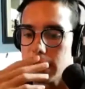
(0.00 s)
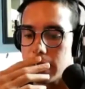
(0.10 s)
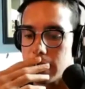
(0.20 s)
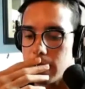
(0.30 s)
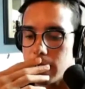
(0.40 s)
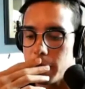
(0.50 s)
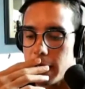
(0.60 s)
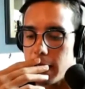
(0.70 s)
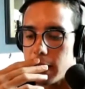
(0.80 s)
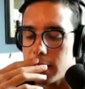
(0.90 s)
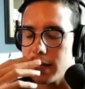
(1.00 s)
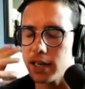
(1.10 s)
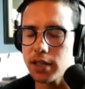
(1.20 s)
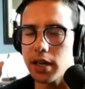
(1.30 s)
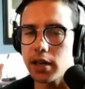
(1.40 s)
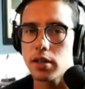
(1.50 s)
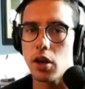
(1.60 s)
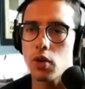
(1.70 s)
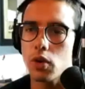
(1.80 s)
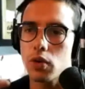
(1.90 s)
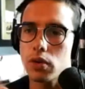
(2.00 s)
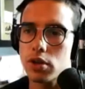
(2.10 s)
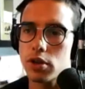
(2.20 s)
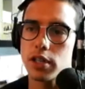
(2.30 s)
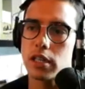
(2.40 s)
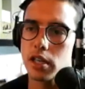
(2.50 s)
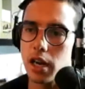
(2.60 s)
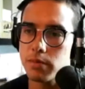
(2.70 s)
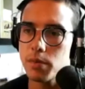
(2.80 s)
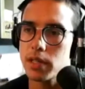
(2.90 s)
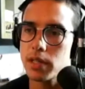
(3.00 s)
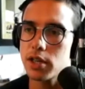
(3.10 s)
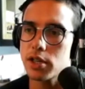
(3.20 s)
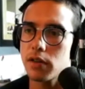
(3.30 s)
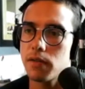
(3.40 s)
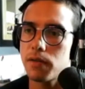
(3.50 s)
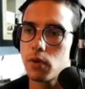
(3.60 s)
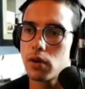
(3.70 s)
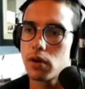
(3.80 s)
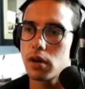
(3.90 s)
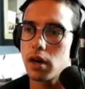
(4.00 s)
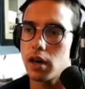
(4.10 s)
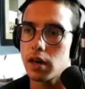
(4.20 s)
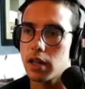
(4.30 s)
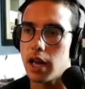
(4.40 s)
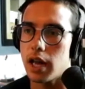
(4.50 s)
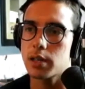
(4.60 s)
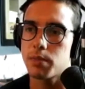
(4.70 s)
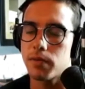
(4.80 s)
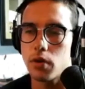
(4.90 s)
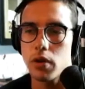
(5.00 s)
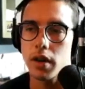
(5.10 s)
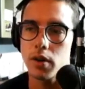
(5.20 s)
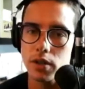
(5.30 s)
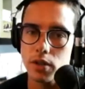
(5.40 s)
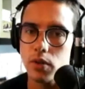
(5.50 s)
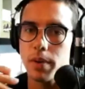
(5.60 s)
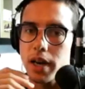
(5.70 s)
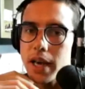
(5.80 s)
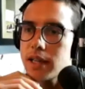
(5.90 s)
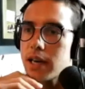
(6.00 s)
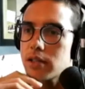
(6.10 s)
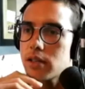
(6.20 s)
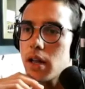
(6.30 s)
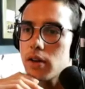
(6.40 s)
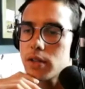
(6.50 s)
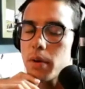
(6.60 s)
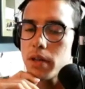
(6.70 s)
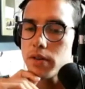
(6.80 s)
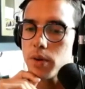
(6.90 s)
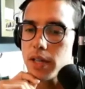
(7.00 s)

um, and he had done local search engine optimization for uh, clients before, and he was doing about $8,000 a month doing